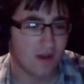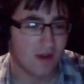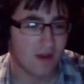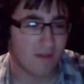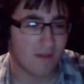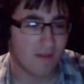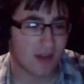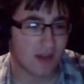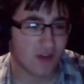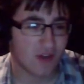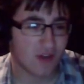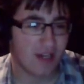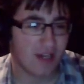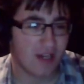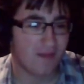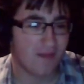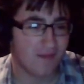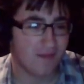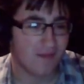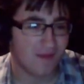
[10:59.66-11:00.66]
My
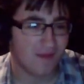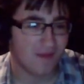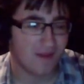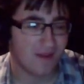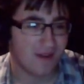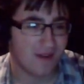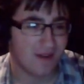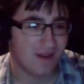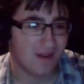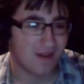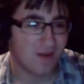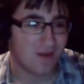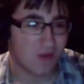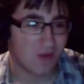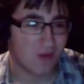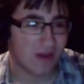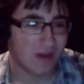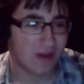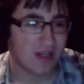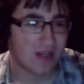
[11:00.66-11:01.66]
dream
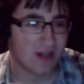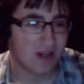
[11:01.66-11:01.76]
one year